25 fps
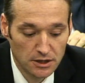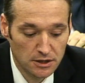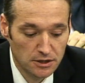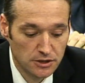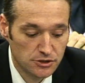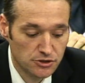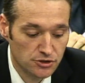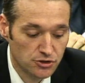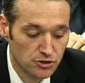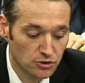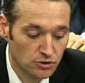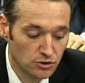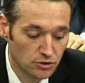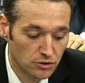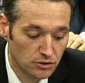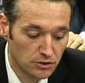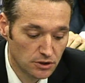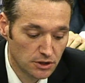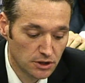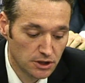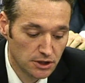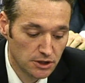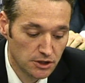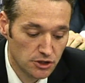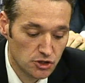So
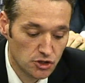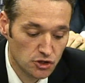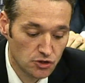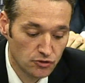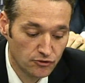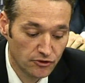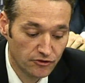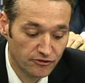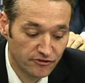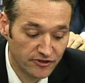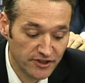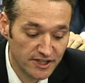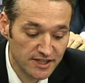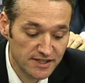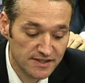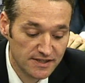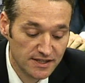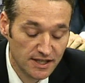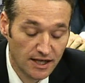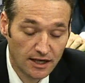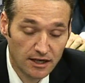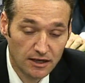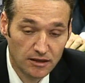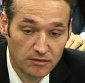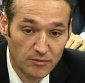the fees
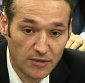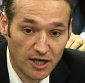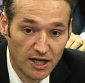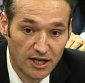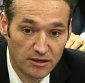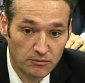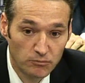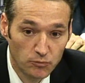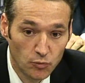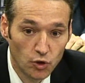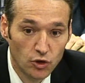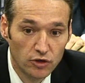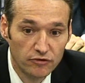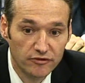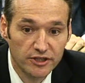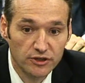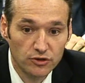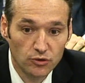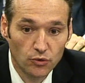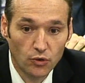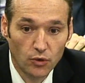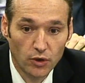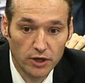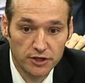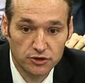are more than
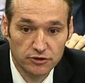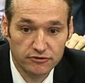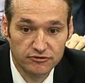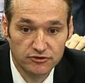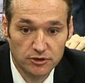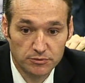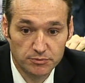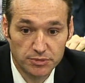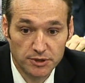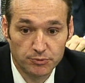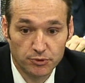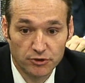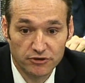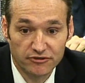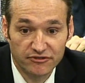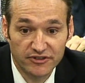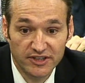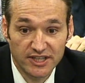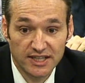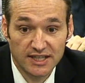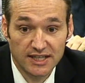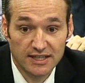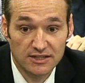what often people think.